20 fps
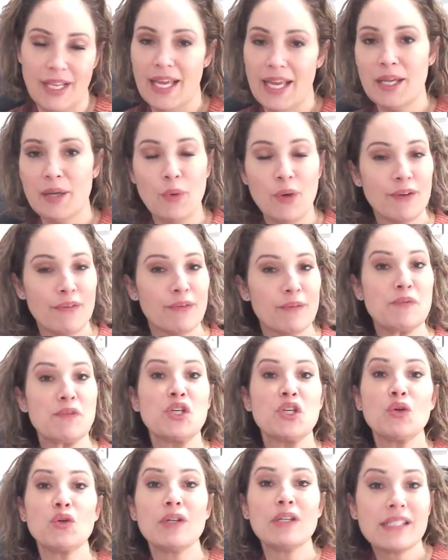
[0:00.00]
anywhere from
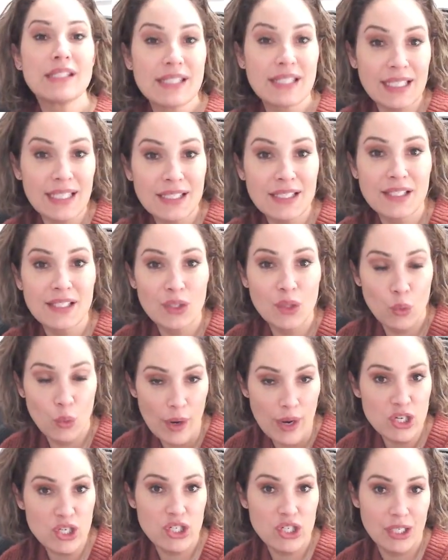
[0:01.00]
2 to 6
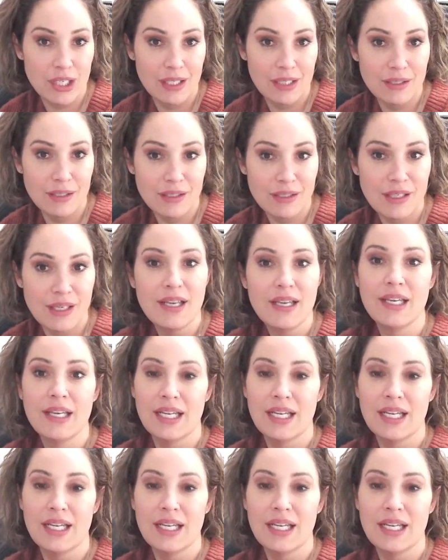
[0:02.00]
questions